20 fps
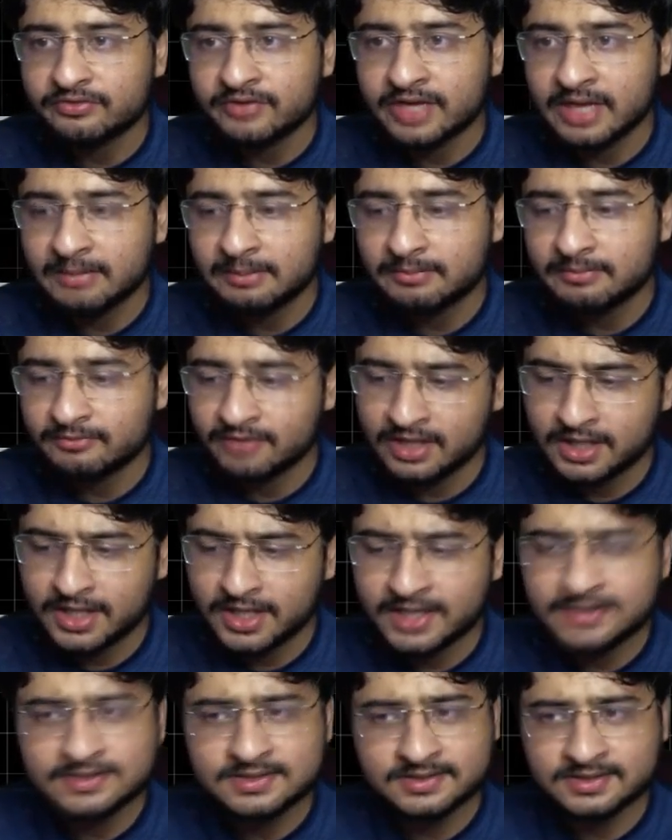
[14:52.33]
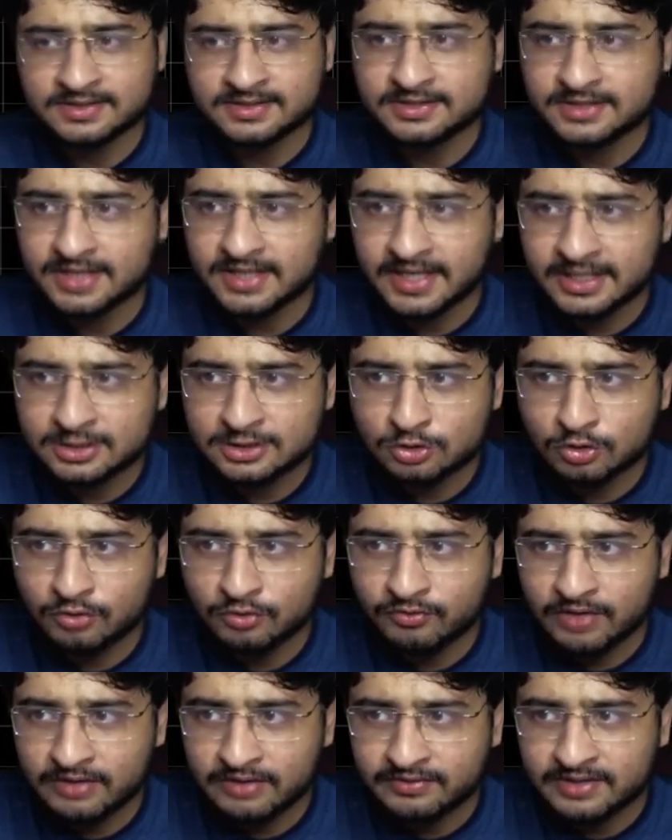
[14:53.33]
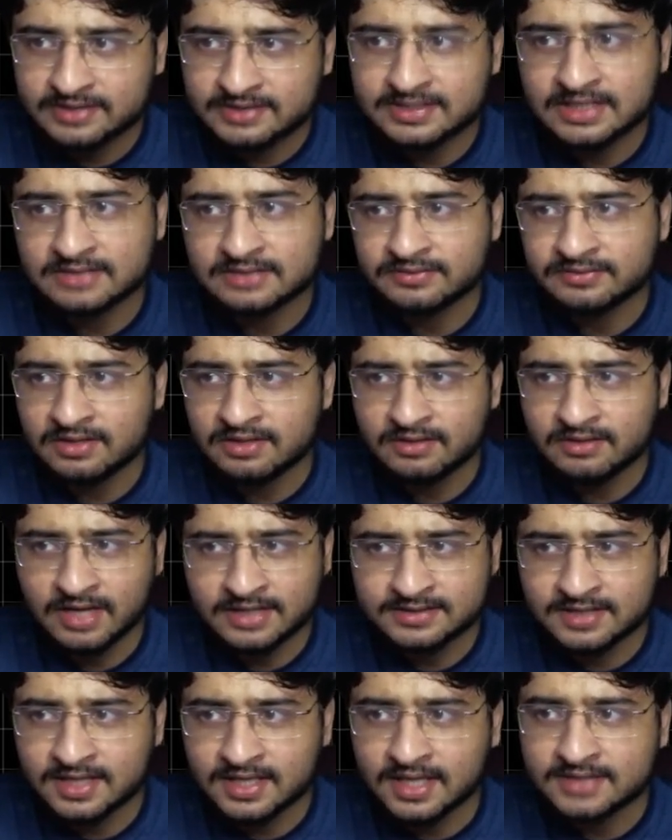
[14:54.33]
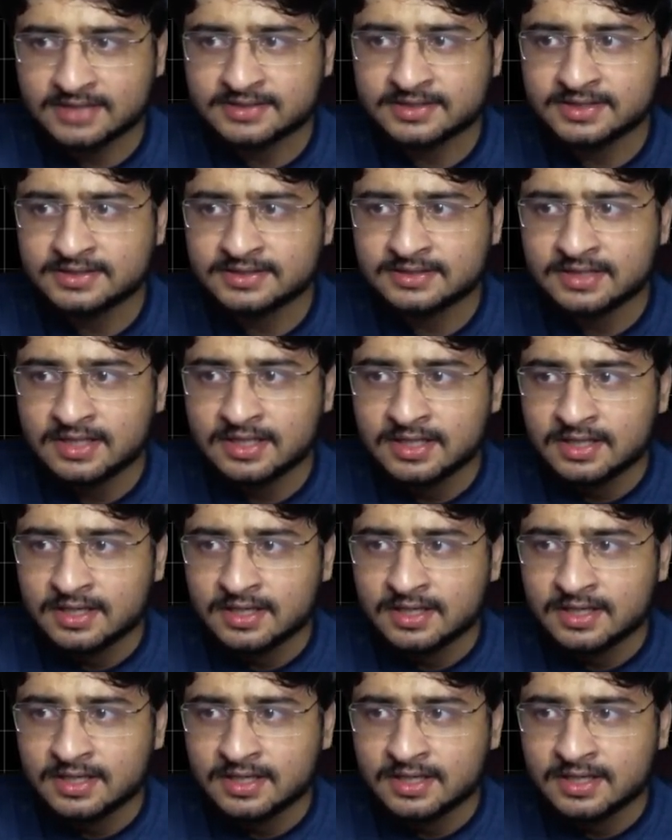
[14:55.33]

when let's consider n is equal to 5 case as well as the last case.